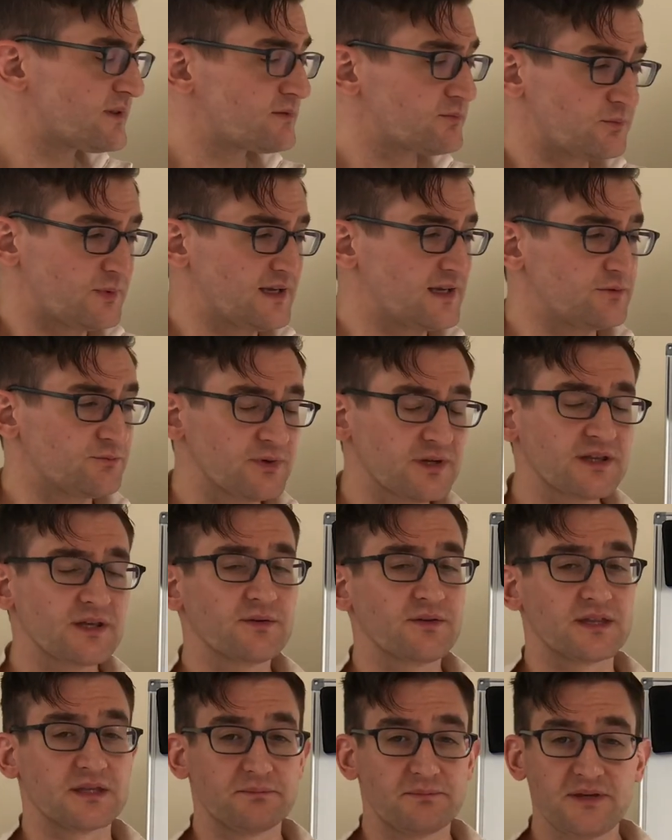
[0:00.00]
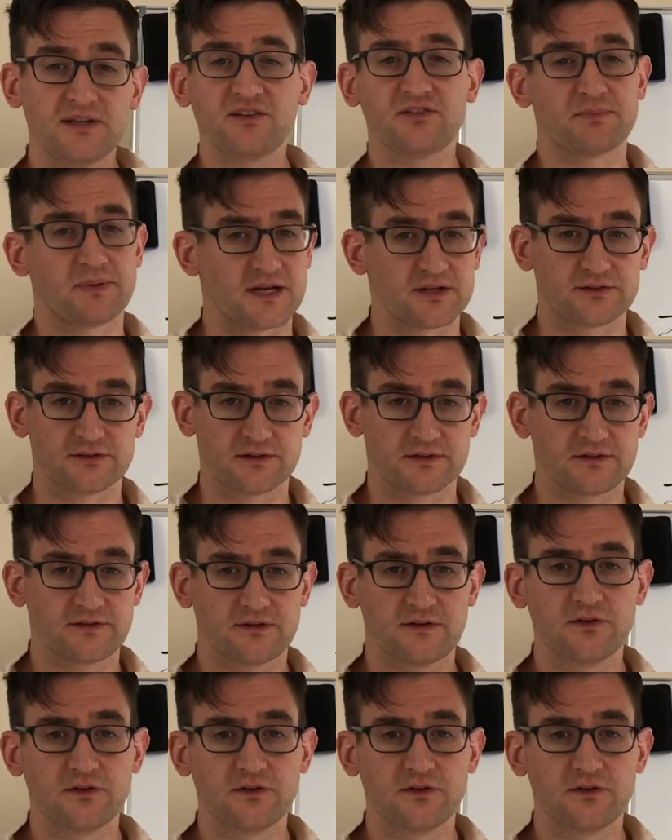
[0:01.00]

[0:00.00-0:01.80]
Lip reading: we can really only be special,